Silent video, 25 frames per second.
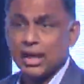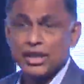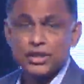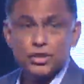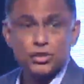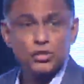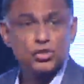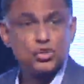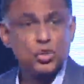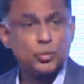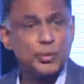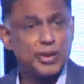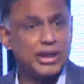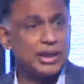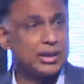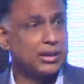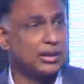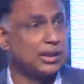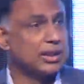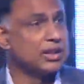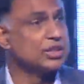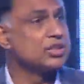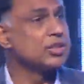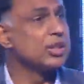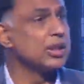used to be
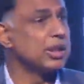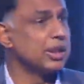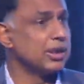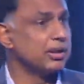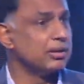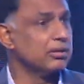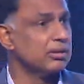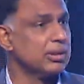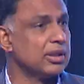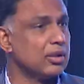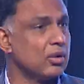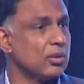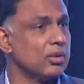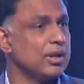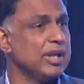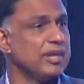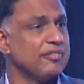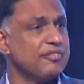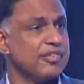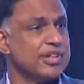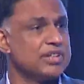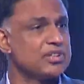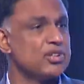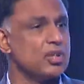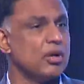initially, it only
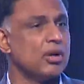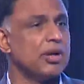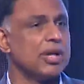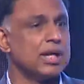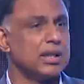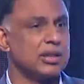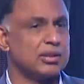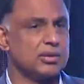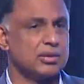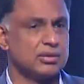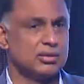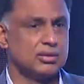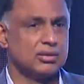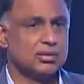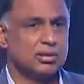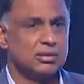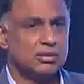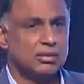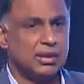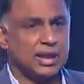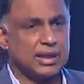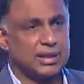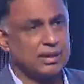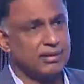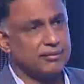affects your health.
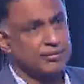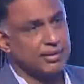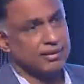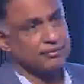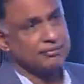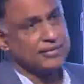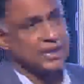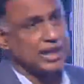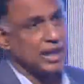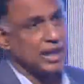I now love the